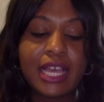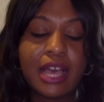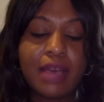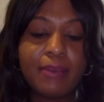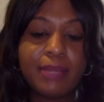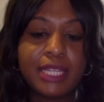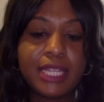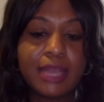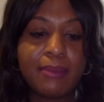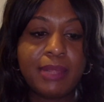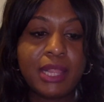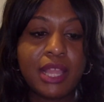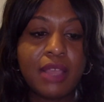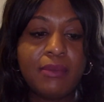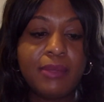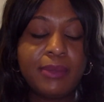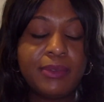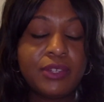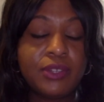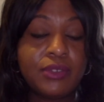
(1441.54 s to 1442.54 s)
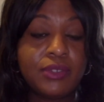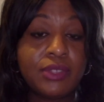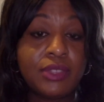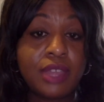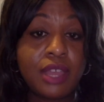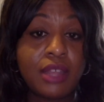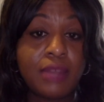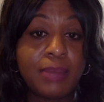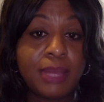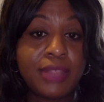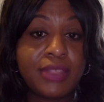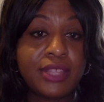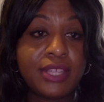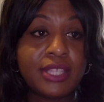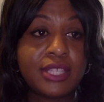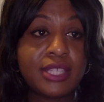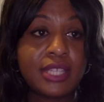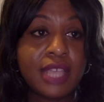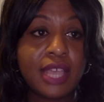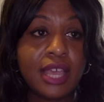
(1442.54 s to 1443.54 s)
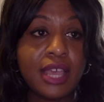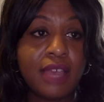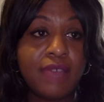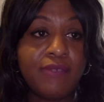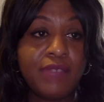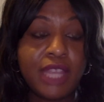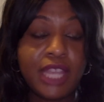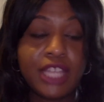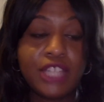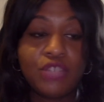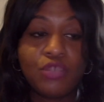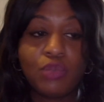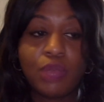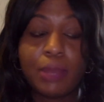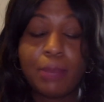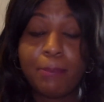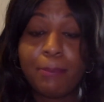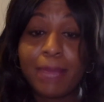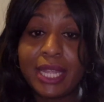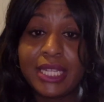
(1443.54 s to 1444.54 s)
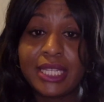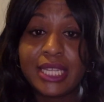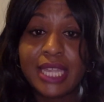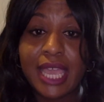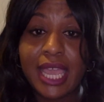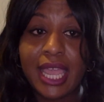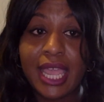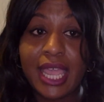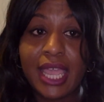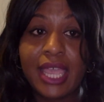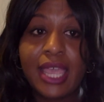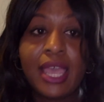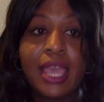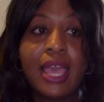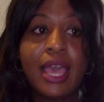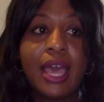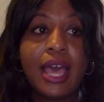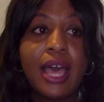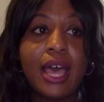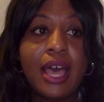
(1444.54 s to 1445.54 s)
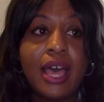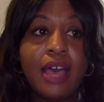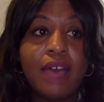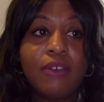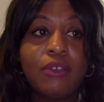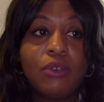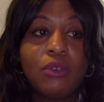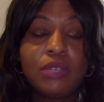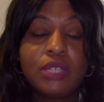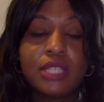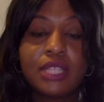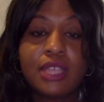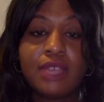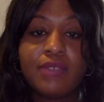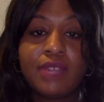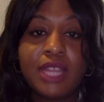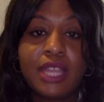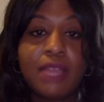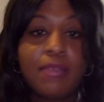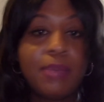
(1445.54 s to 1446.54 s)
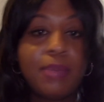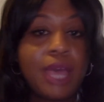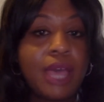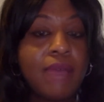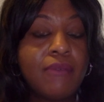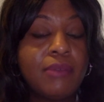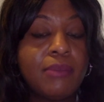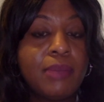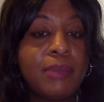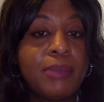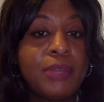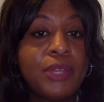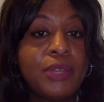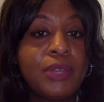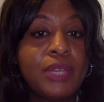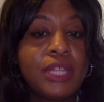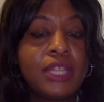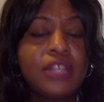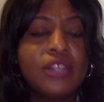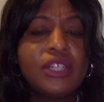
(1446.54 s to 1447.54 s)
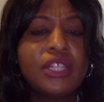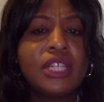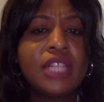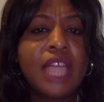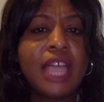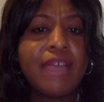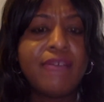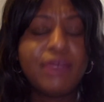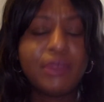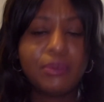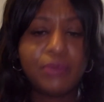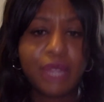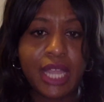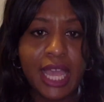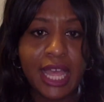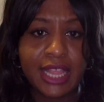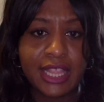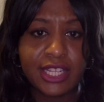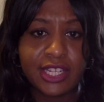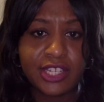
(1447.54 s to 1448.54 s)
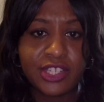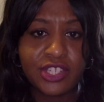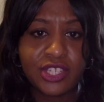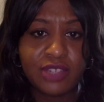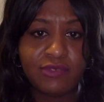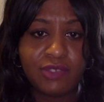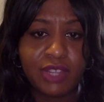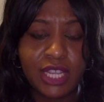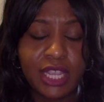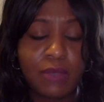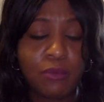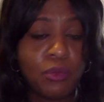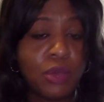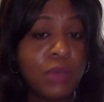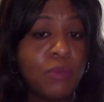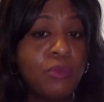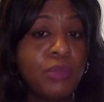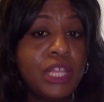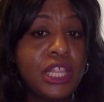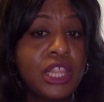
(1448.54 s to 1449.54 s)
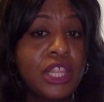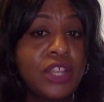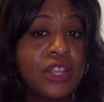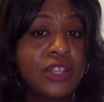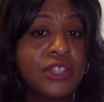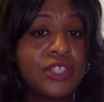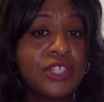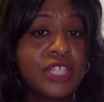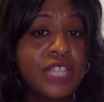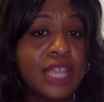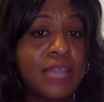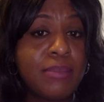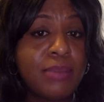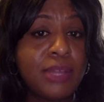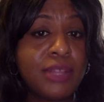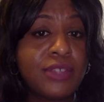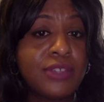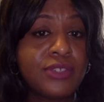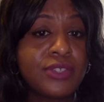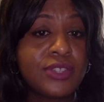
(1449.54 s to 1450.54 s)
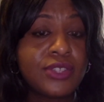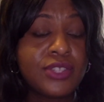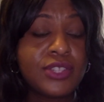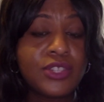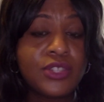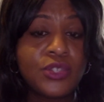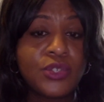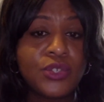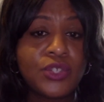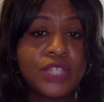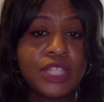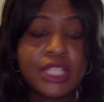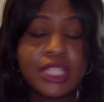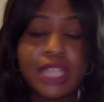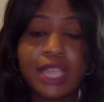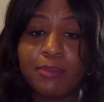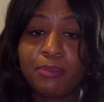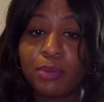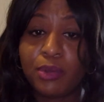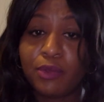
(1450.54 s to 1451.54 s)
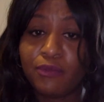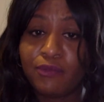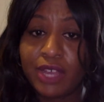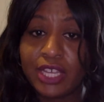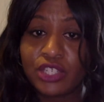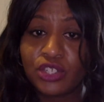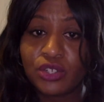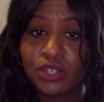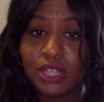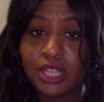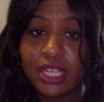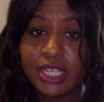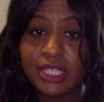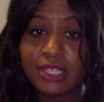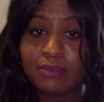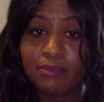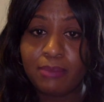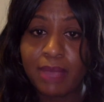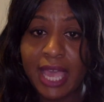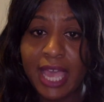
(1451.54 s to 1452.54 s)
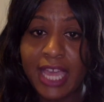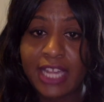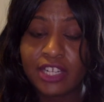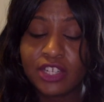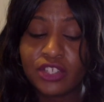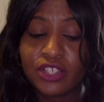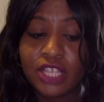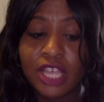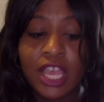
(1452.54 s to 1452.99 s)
Comment down below if you thought about this VH1 Monday. Of course, Love and Hip Hop. Remember, you can learn a lot from reality TV. And what we learned today, brothers and sisters, is that professionalism matters.